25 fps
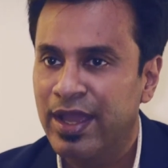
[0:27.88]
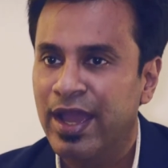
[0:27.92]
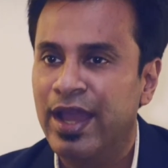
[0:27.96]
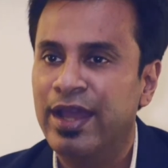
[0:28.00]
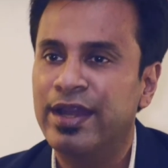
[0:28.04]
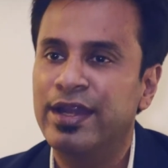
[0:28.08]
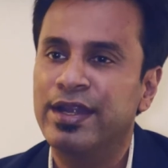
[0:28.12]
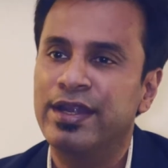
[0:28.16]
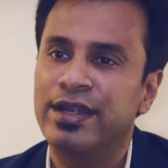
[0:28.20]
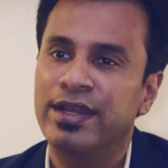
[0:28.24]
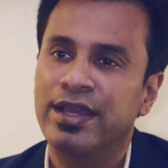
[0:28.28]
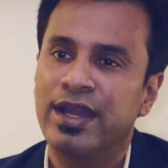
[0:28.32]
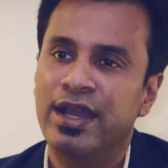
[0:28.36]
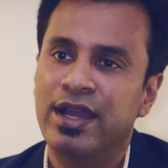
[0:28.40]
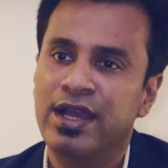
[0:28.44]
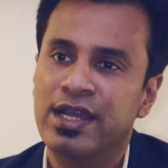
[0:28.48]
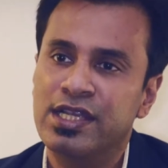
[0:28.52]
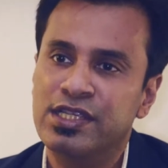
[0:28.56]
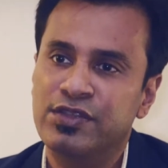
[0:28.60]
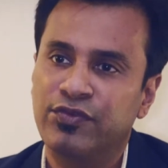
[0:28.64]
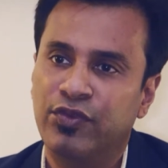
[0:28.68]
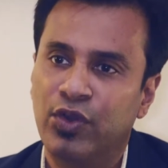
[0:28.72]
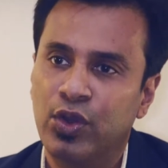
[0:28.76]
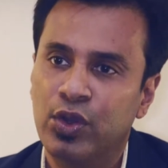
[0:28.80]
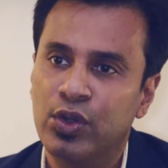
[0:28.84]
and India
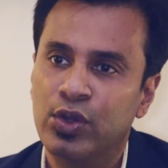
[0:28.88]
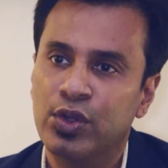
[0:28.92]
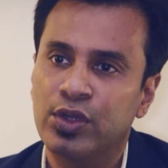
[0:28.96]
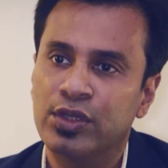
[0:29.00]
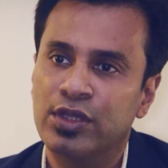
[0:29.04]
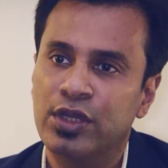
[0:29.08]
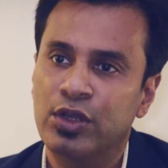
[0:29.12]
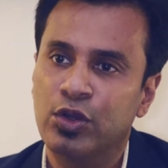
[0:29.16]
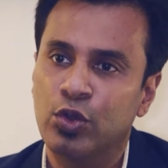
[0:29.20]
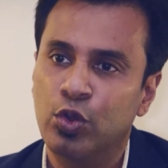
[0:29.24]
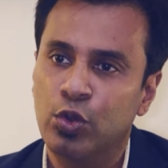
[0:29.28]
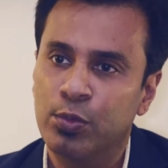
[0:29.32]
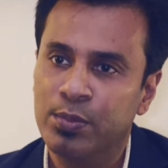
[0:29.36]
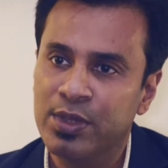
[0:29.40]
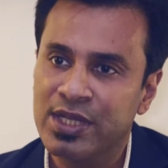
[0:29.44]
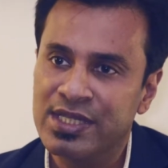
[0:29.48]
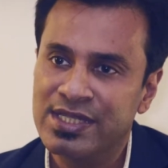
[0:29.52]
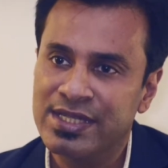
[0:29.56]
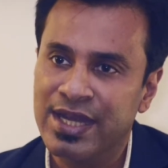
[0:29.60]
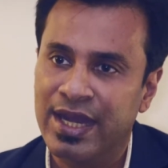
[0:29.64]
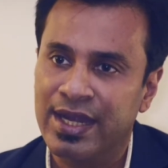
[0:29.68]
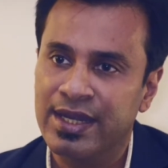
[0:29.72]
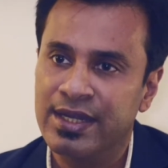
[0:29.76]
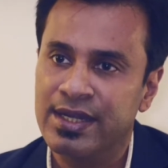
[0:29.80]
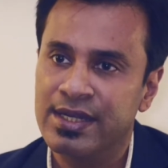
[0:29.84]
has followed the global
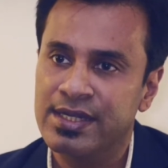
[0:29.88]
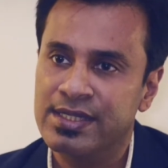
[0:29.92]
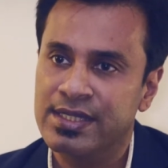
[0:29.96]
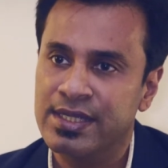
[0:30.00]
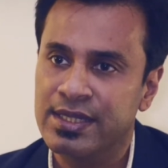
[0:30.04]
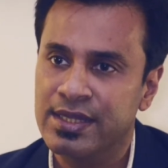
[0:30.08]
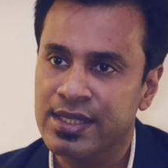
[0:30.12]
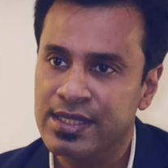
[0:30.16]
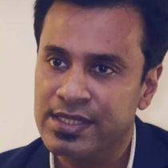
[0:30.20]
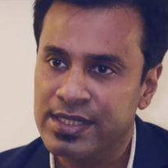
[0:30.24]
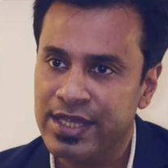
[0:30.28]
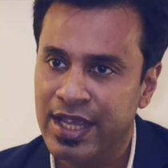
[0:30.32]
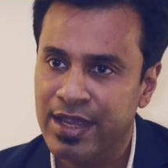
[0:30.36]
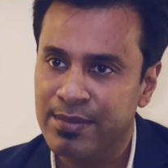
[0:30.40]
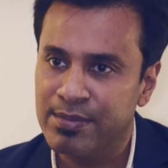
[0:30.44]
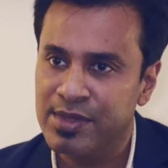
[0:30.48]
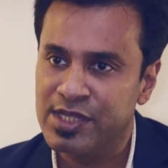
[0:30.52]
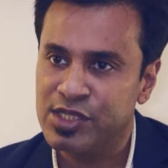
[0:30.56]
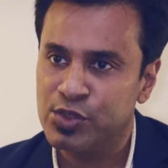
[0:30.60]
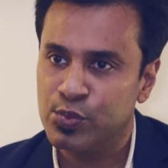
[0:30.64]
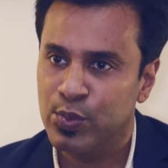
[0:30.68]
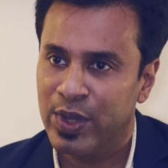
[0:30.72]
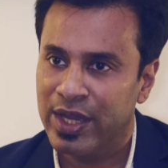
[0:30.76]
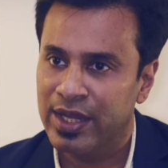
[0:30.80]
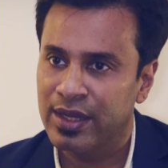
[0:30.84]
standards in the same
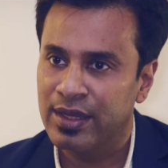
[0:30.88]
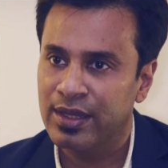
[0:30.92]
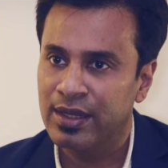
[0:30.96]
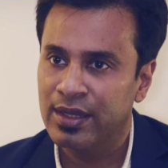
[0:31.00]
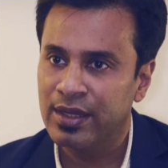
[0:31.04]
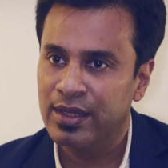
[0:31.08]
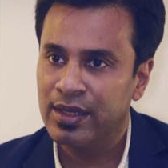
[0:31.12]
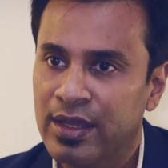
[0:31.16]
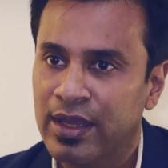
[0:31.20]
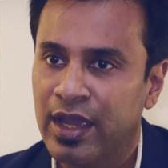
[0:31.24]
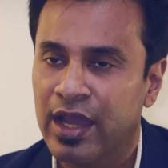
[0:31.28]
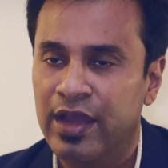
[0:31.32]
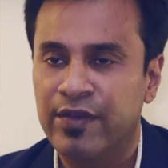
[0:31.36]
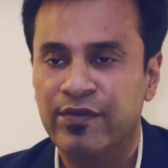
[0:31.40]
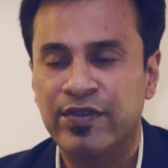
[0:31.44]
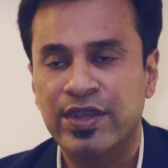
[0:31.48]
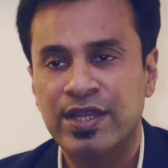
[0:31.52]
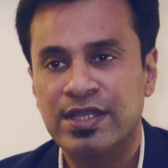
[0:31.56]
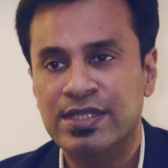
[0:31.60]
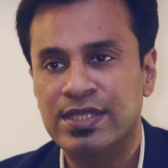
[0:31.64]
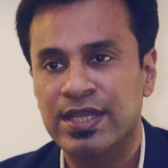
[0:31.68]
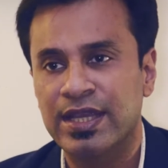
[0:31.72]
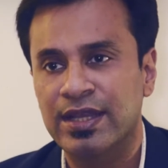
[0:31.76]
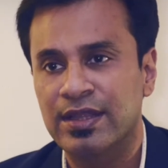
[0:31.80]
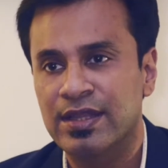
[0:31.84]
as well. And we are
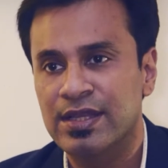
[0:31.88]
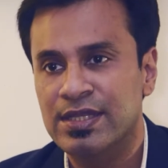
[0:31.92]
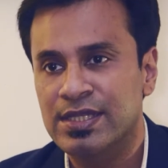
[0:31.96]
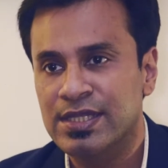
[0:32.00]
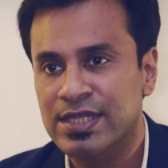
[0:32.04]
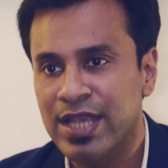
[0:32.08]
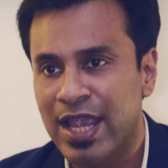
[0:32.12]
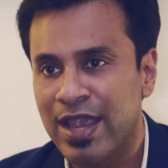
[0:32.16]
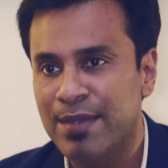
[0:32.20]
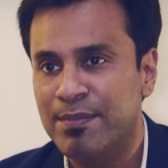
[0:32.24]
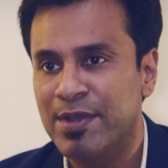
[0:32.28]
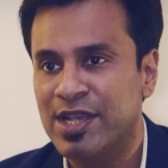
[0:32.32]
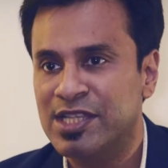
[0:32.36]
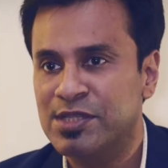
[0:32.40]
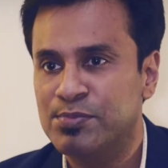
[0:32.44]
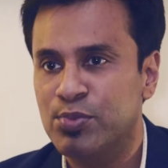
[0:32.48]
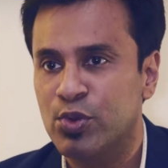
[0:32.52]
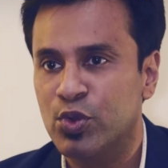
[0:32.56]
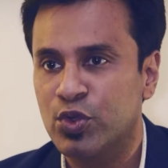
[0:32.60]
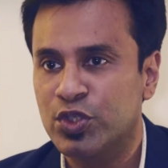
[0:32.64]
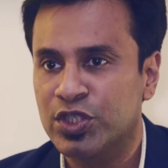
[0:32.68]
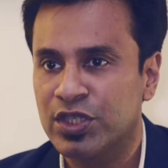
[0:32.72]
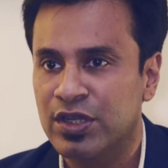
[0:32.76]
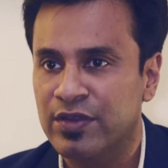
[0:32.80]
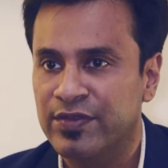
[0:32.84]
seeing the same
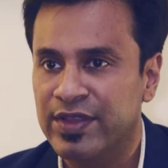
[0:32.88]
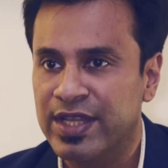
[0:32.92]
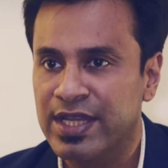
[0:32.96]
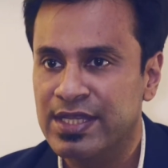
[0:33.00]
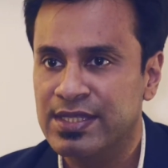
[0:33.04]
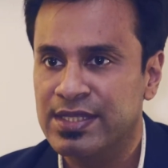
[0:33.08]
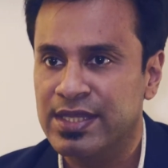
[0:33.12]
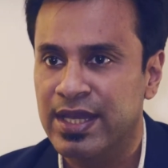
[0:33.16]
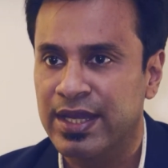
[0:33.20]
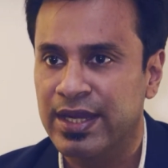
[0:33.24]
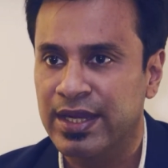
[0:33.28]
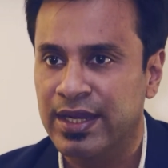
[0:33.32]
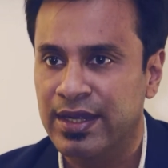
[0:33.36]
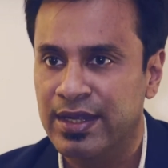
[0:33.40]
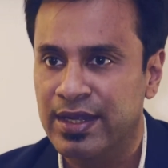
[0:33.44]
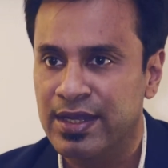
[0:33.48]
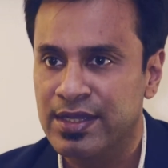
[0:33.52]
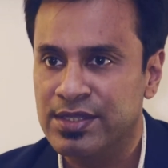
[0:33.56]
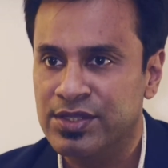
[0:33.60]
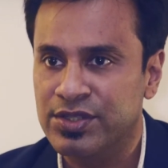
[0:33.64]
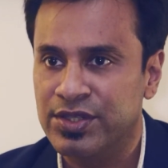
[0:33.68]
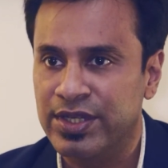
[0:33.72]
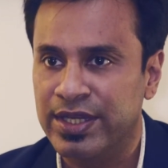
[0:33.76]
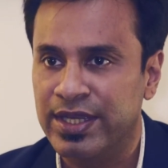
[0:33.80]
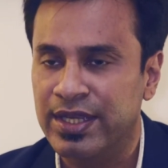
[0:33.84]
explosion of the aesthetic
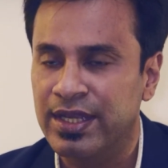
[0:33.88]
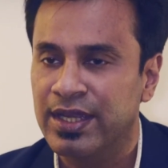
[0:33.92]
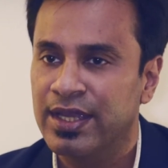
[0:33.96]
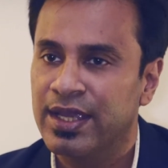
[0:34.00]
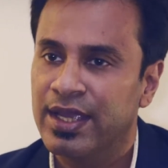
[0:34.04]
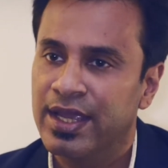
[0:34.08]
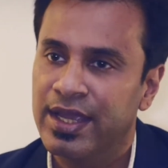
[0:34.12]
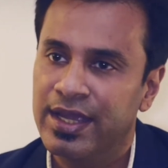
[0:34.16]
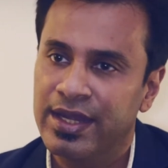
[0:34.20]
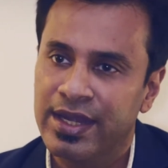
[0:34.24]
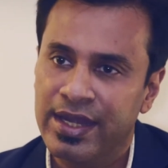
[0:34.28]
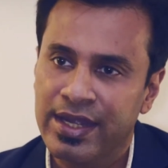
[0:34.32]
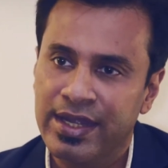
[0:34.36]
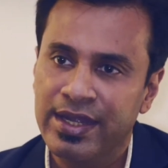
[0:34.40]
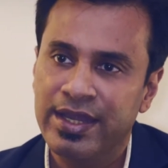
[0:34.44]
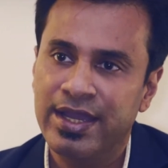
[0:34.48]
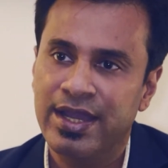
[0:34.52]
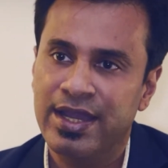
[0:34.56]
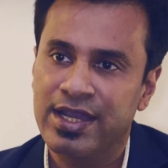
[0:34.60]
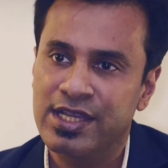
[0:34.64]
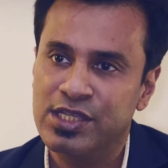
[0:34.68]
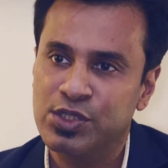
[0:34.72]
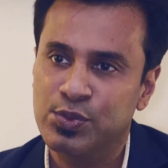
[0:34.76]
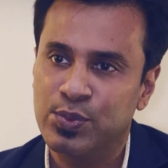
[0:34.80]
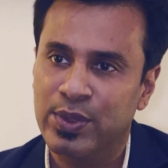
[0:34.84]
industry in
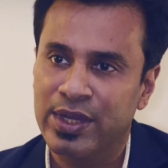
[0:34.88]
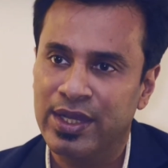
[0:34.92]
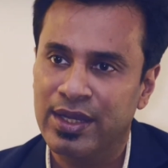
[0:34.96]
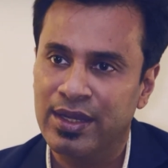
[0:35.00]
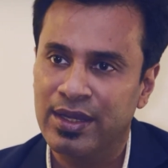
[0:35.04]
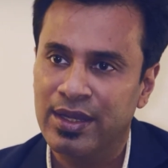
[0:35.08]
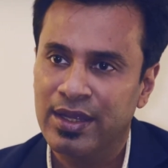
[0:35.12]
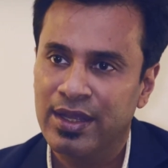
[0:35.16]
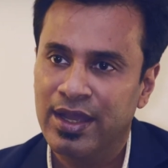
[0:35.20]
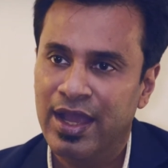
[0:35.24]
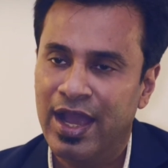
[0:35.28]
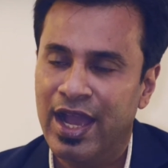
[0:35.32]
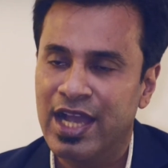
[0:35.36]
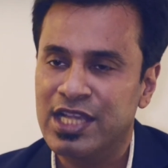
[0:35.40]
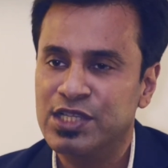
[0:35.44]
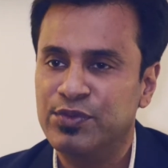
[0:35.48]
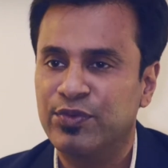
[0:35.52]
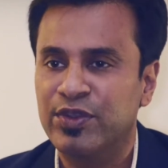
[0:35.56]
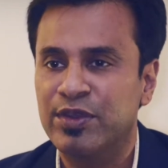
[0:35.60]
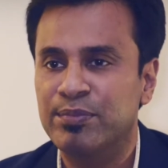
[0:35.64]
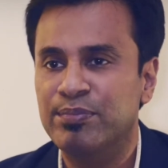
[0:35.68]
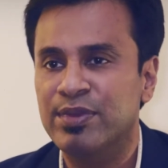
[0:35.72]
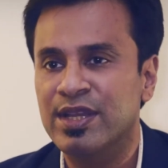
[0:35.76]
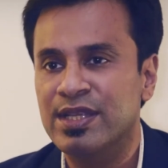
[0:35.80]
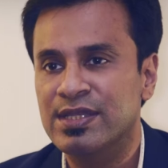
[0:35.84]
India as well as
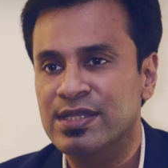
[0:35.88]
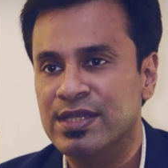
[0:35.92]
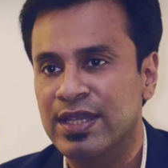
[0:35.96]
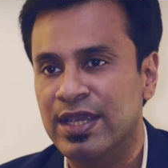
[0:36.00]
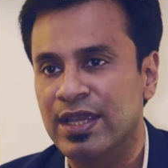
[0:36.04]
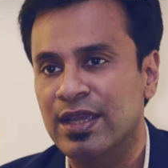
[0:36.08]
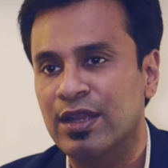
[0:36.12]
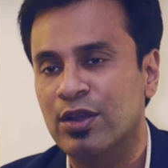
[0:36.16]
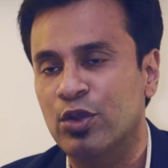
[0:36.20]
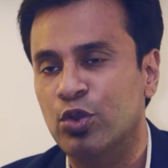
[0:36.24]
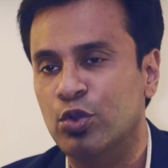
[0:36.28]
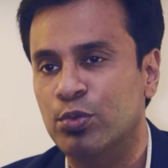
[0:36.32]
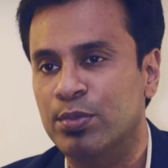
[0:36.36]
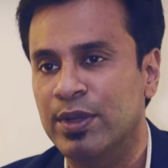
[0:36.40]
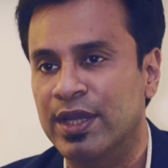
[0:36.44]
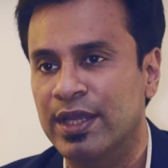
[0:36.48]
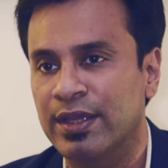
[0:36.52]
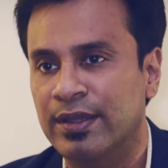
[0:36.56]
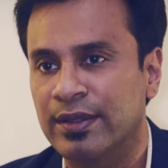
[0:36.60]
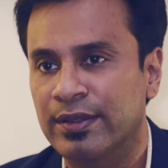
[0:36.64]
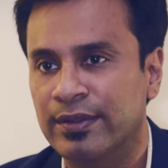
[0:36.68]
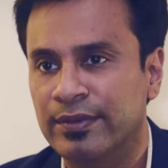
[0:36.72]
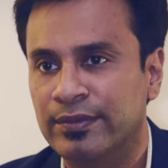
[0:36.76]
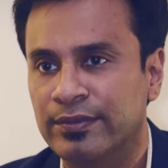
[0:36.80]
we've been seeing globally.